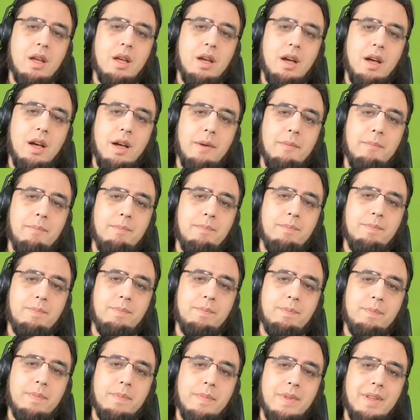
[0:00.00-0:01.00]

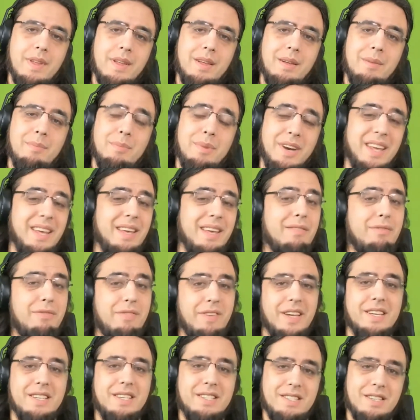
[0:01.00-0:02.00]
But
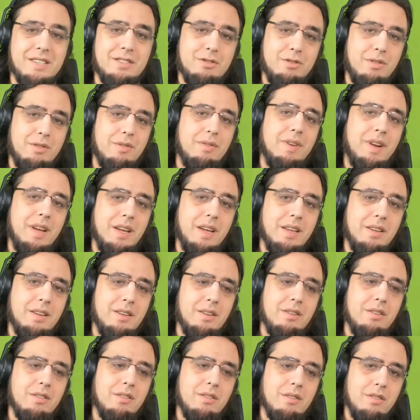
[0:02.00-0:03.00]
EFIGs is sort of like
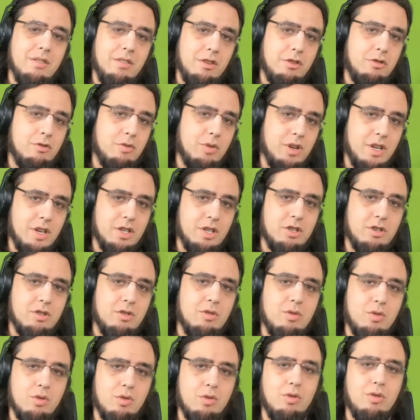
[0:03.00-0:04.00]
the
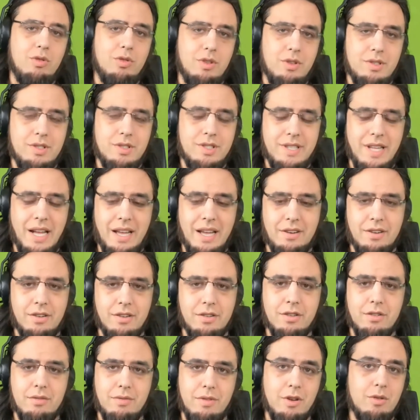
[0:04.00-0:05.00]
traditional golden
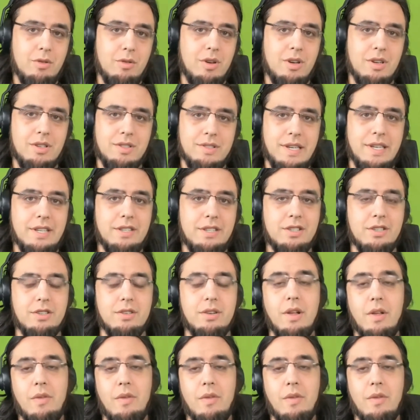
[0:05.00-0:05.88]
standard of localization.